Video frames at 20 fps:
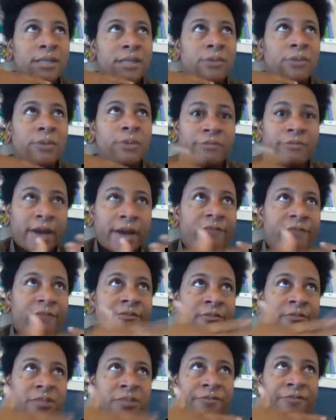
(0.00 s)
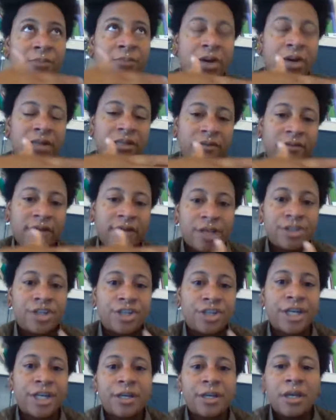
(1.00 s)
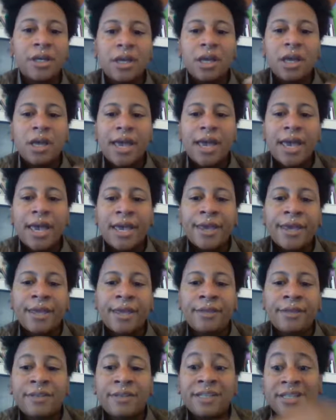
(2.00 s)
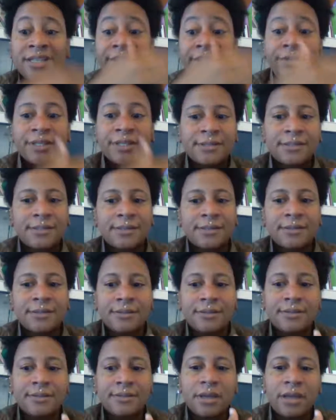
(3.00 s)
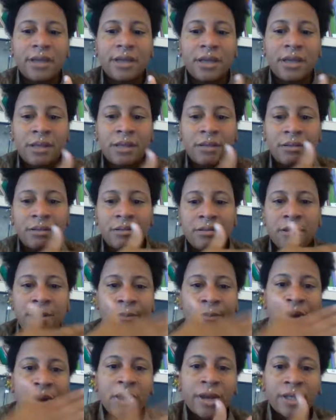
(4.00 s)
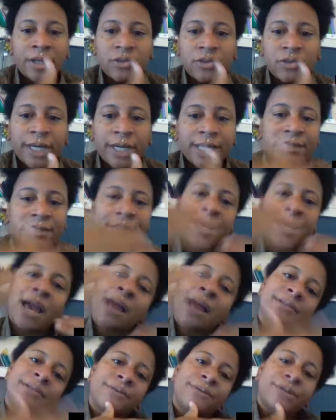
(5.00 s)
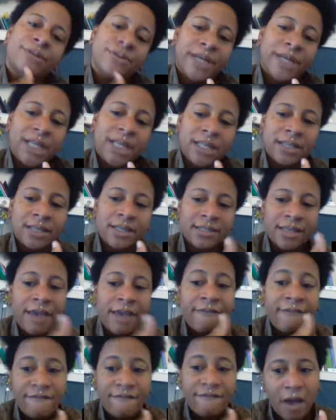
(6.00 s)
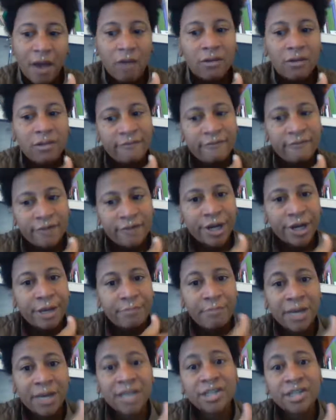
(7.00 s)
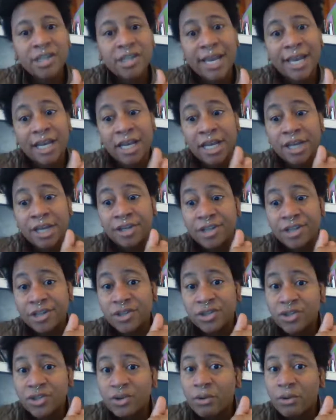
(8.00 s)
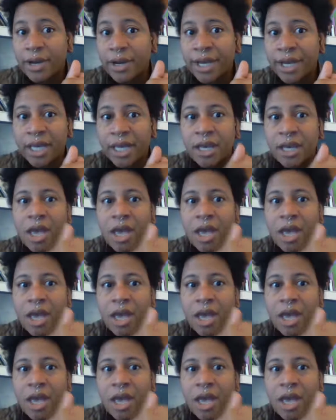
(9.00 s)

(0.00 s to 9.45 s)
that we've read from different parts of Asia and the differences in American stories. Like, as I was reading this, it felt very much like an Asian story.